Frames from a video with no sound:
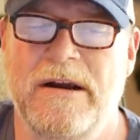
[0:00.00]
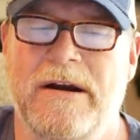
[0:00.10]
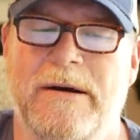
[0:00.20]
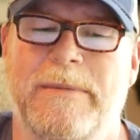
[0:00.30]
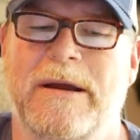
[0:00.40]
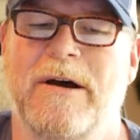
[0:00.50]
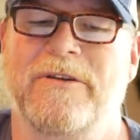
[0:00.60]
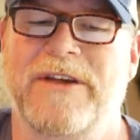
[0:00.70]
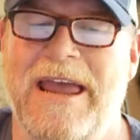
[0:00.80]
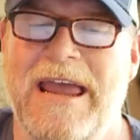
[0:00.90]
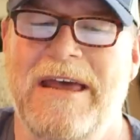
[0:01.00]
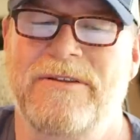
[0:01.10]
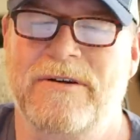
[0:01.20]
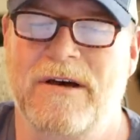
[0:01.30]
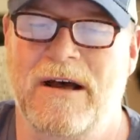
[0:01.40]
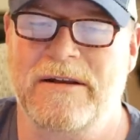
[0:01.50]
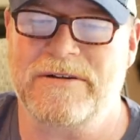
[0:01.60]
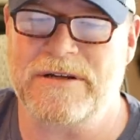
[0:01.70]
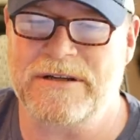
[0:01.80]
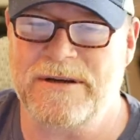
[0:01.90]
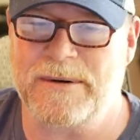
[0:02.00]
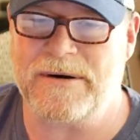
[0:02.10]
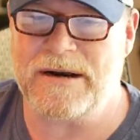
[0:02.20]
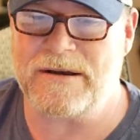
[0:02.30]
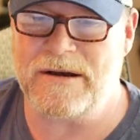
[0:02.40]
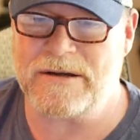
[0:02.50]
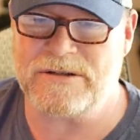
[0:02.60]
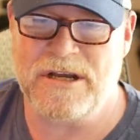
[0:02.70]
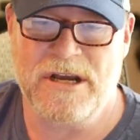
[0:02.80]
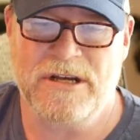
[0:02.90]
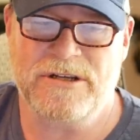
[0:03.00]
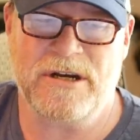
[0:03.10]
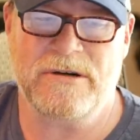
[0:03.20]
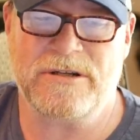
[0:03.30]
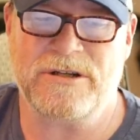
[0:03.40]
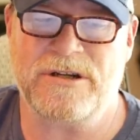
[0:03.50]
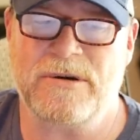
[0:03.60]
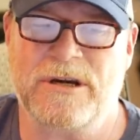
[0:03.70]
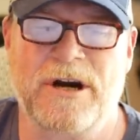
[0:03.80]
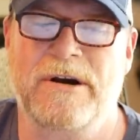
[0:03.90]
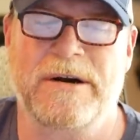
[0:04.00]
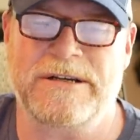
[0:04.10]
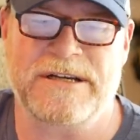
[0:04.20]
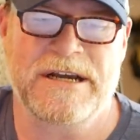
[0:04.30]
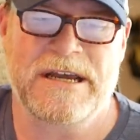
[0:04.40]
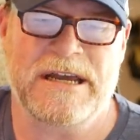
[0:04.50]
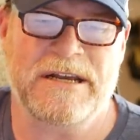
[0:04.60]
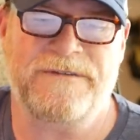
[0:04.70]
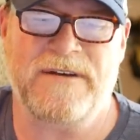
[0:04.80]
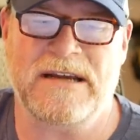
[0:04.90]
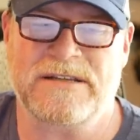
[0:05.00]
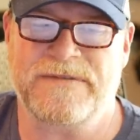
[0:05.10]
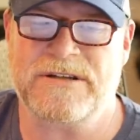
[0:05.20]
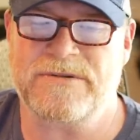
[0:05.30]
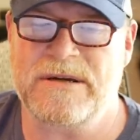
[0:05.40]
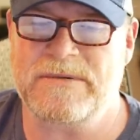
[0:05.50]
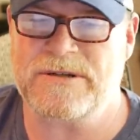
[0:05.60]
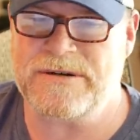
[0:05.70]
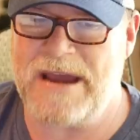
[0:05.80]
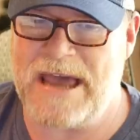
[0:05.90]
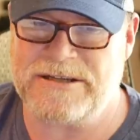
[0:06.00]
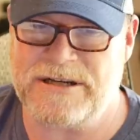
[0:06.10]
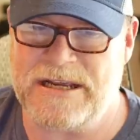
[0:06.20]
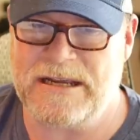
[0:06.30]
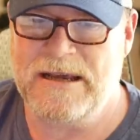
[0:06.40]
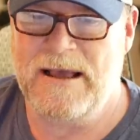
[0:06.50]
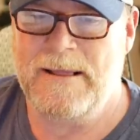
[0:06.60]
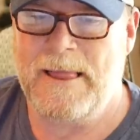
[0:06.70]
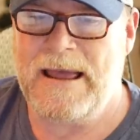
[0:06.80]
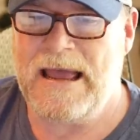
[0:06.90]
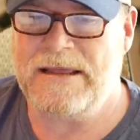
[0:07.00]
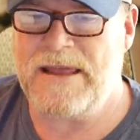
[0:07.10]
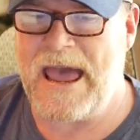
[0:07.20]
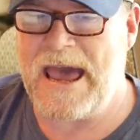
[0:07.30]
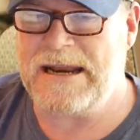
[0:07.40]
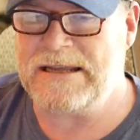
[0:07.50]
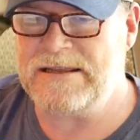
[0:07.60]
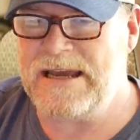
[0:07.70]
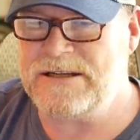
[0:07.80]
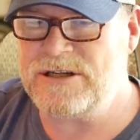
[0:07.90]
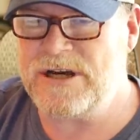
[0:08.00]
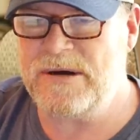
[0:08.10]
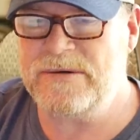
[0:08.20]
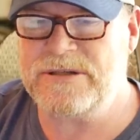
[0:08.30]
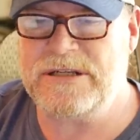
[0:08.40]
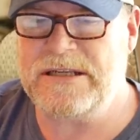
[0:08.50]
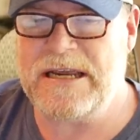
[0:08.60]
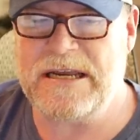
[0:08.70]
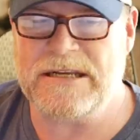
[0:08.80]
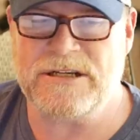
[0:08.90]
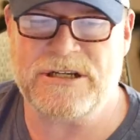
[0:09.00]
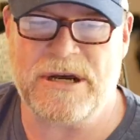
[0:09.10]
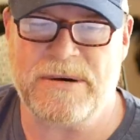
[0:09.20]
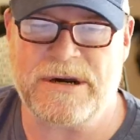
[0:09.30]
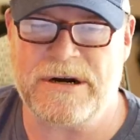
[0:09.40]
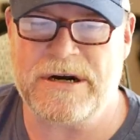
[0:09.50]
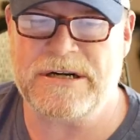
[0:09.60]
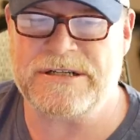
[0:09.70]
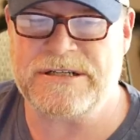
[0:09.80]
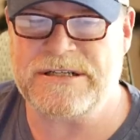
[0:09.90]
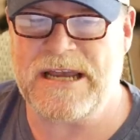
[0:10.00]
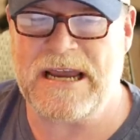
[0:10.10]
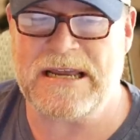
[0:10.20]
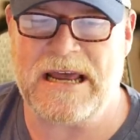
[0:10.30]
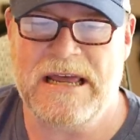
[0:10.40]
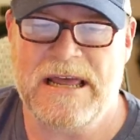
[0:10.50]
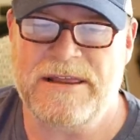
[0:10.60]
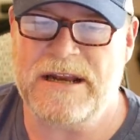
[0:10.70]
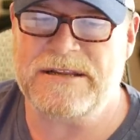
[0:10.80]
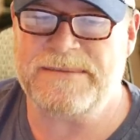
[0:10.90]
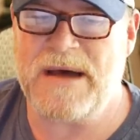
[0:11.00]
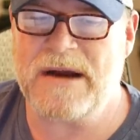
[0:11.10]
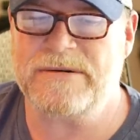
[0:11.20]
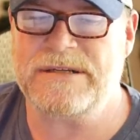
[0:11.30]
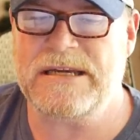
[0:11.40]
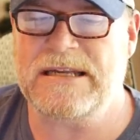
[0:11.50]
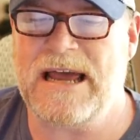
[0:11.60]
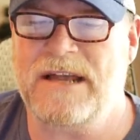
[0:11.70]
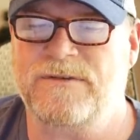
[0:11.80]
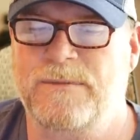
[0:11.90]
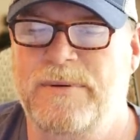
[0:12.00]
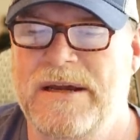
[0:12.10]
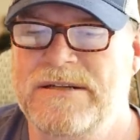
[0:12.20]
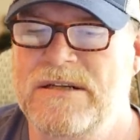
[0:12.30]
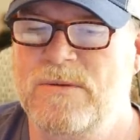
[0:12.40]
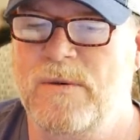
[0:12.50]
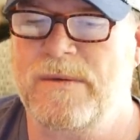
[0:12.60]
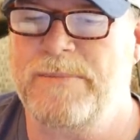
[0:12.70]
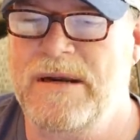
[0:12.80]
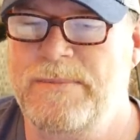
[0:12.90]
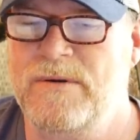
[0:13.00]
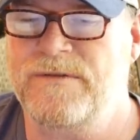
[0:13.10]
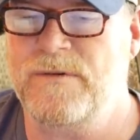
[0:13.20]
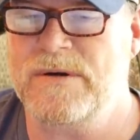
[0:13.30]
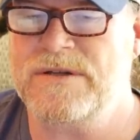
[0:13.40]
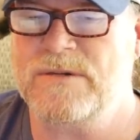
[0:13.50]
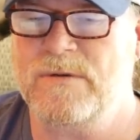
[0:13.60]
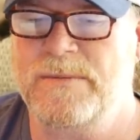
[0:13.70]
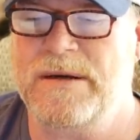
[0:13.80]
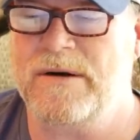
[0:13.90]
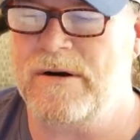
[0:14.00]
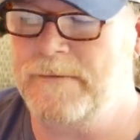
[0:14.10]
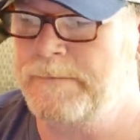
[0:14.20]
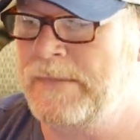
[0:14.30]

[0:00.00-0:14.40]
here because, and their colleagues in the Democratic caucus chose to show courage in the face of extreme tragedy. Adding, they chose to lead and show courage and say uh, that a democracy allows for places where people's voices will be heard.